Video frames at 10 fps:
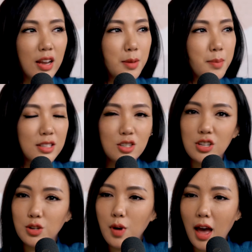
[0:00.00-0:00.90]
Is there any
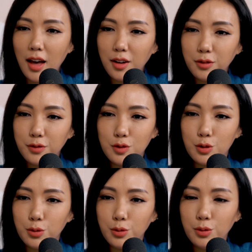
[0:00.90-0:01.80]
message that you
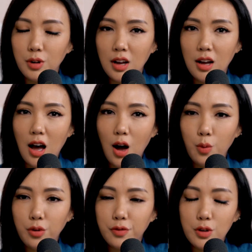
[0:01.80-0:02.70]
have to
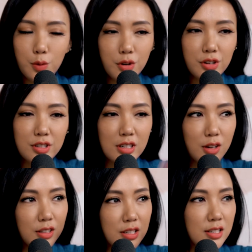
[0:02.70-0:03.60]
our viewers
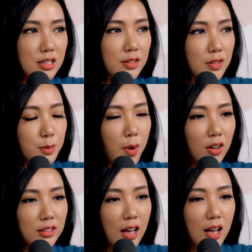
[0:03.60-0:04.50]
and our listeners of this
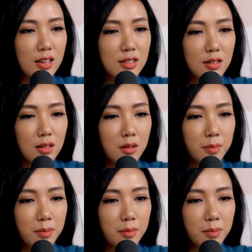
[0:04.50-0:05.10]
podcast?